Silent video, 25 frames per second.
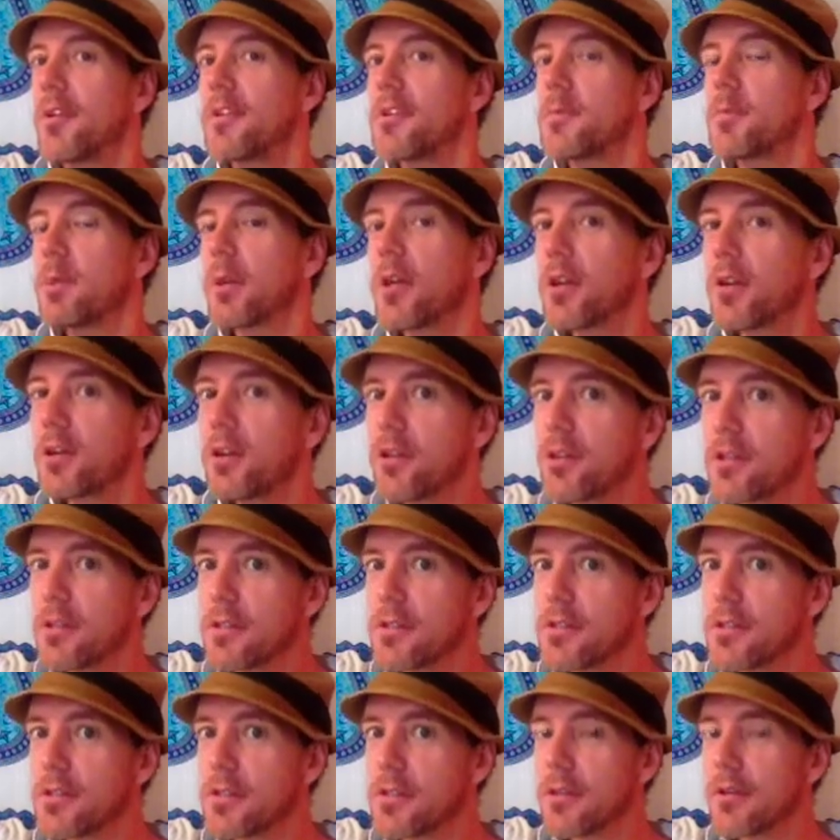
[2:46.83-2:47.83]
It's
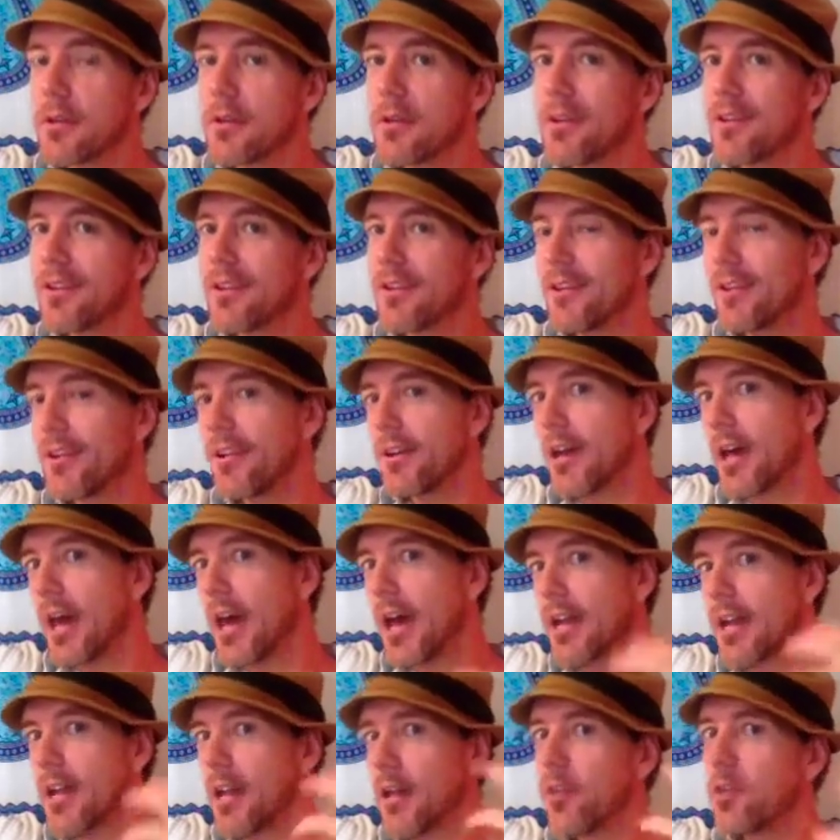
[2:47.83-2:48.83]
because
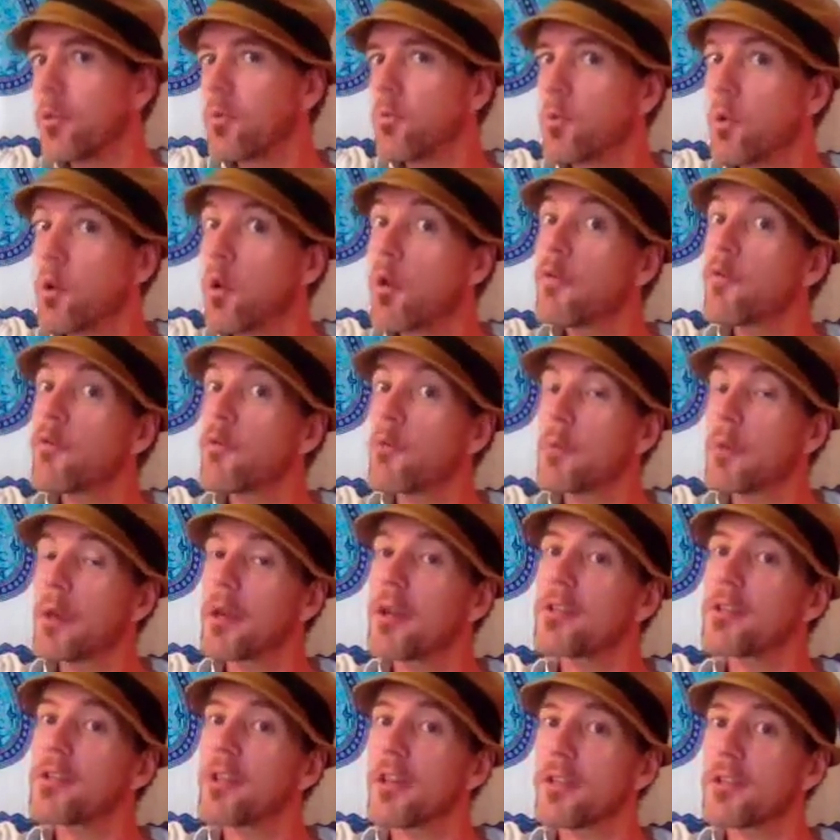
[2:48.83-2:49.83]
another word for
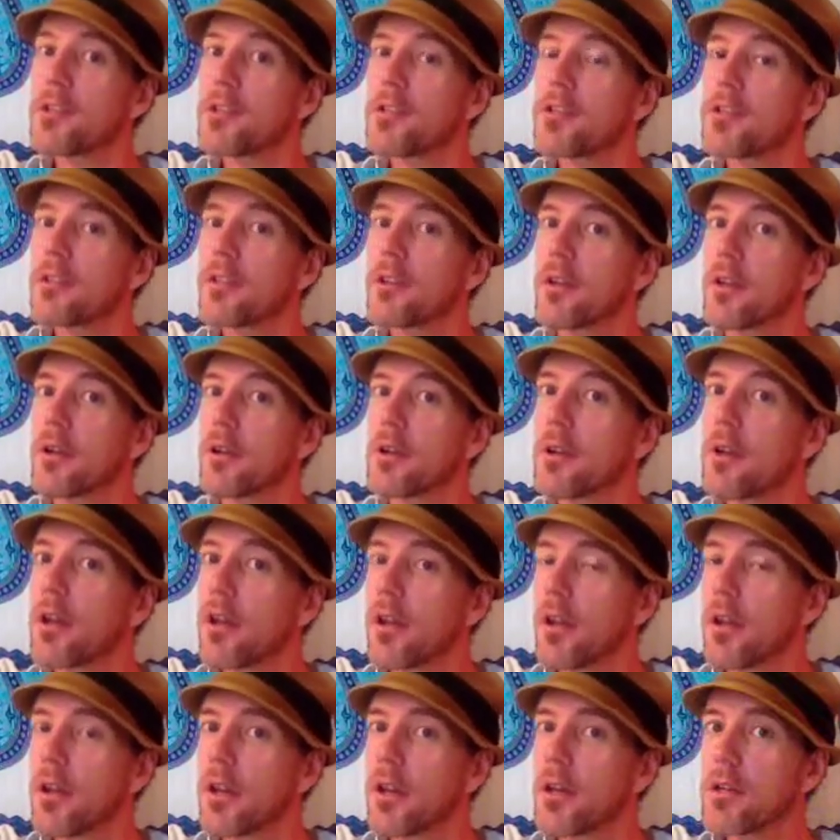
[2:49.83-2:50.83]
meditation that I'd
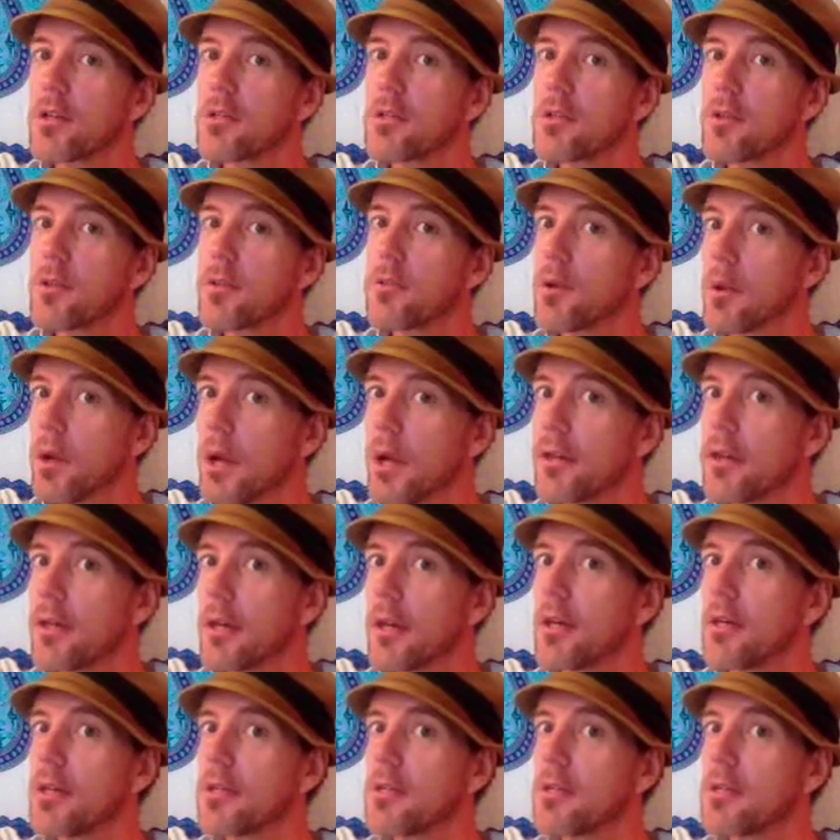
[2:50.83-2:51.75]
kind of like to throw out there